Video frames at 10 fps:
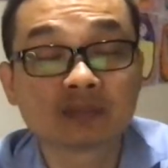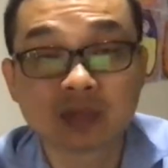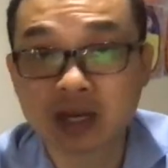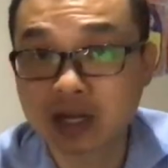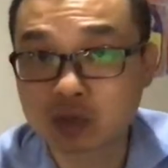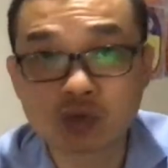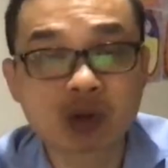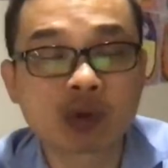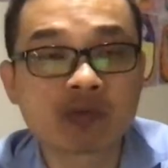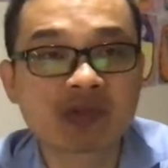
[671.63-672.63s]
and I do
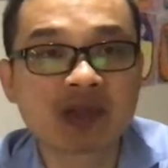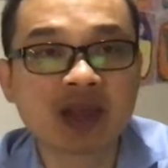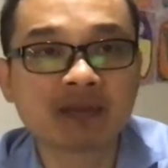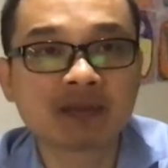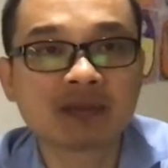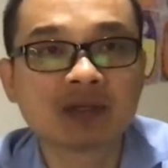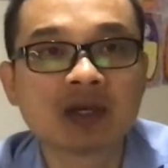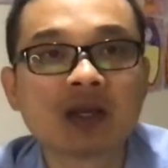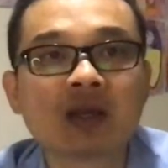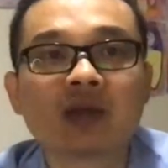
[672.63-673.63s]
agree with that.
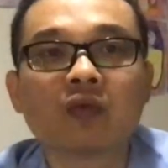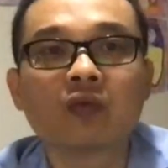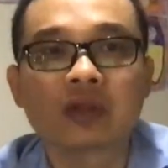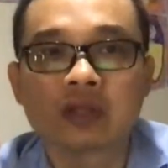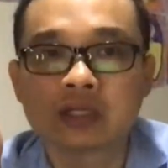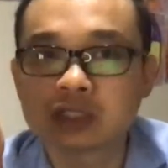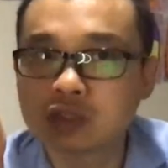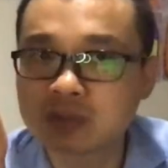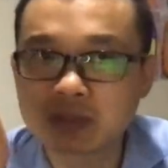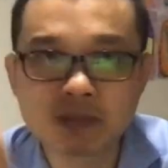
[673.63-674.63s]
We
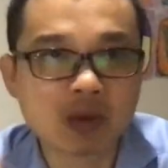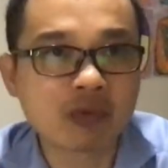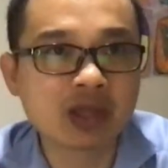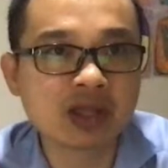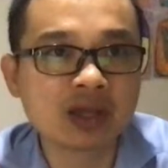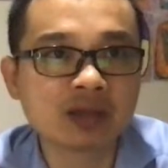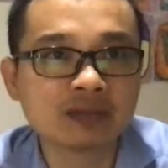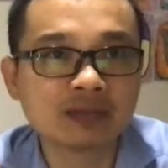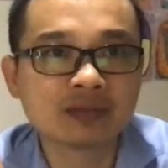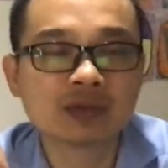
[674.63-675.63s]
stimulate
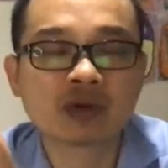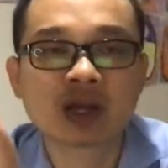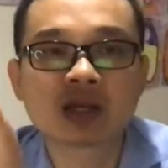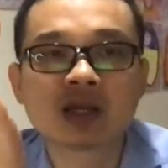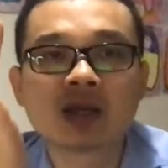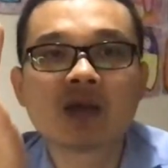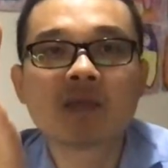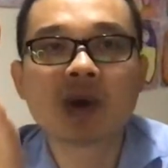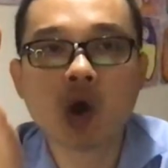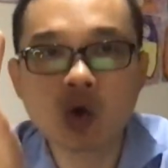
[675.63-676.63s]
meridian, right?
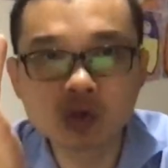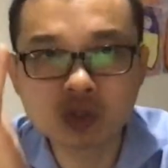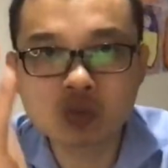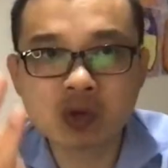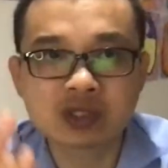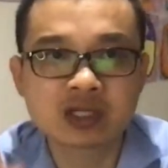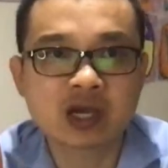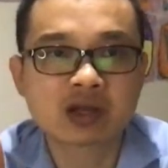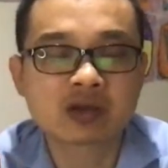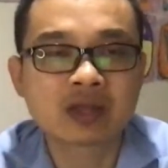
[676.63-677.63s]
But I also want to
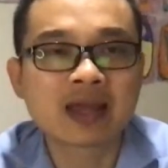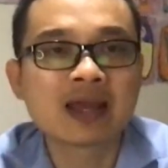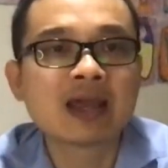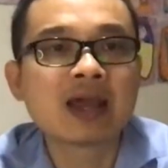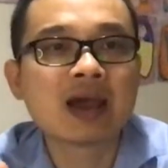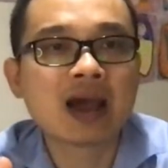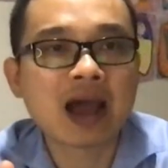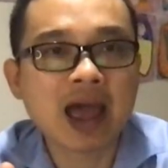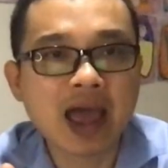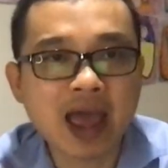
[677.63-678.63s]
tell you that
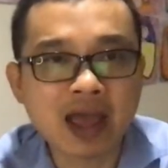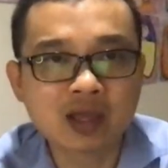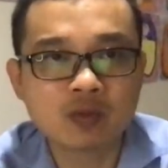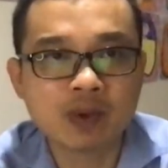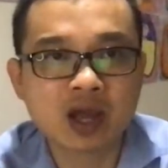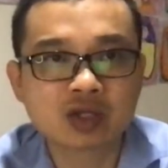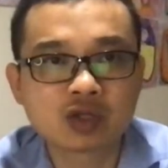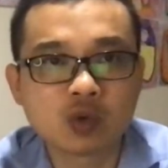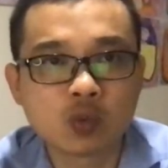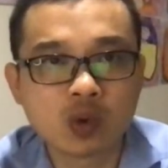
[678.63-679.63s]

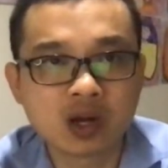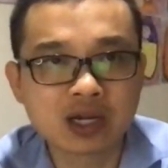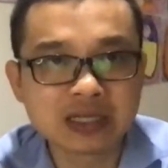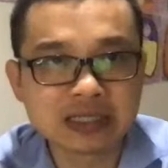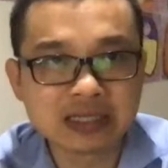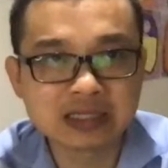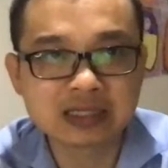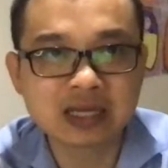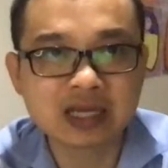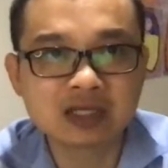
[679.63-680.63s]
acupuncture work in this
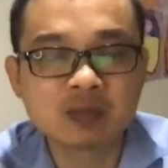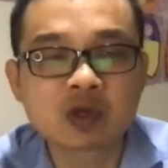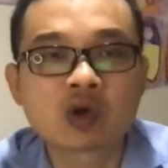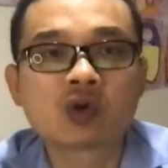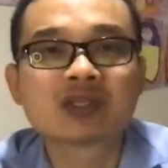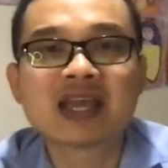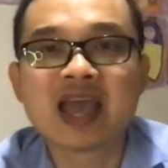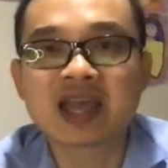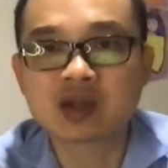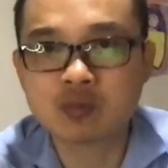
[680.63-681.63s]
case because
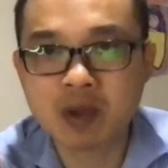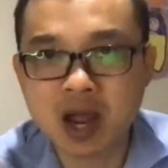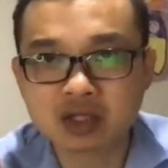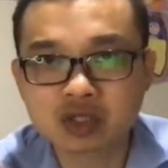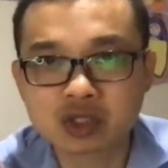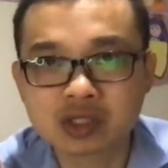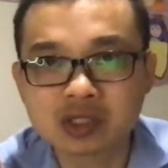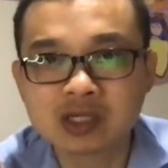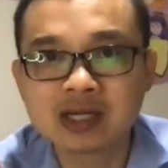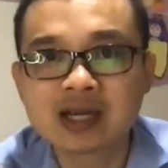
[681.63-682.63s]
acupuncture
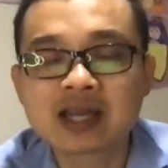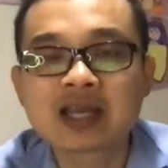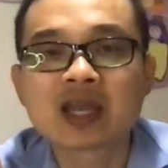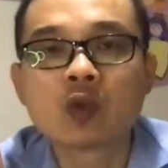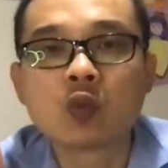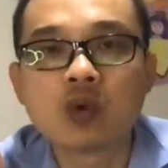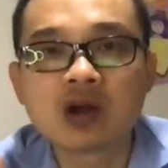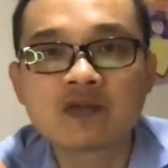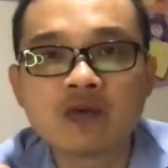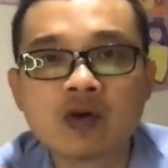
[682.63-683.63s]
can
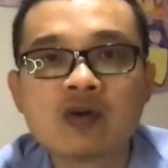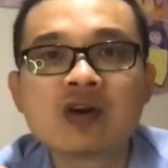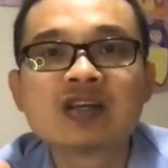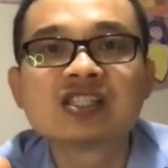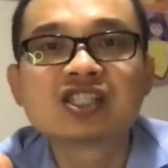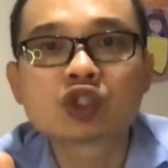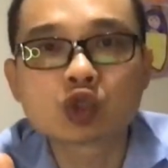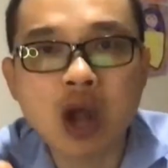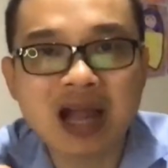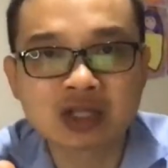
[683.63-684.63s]
work for
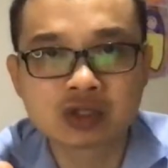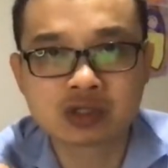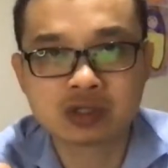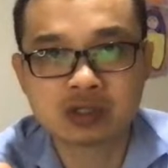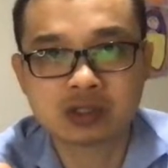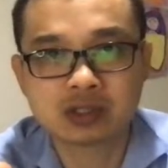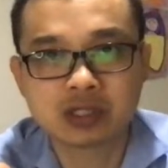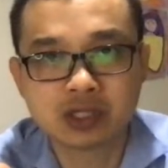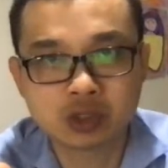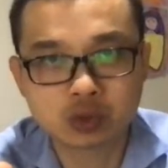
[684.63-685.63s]
structure
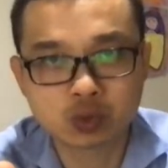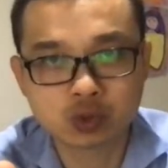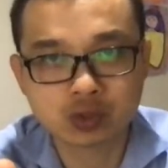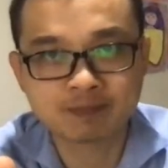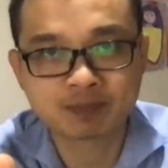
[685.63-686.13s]
issues.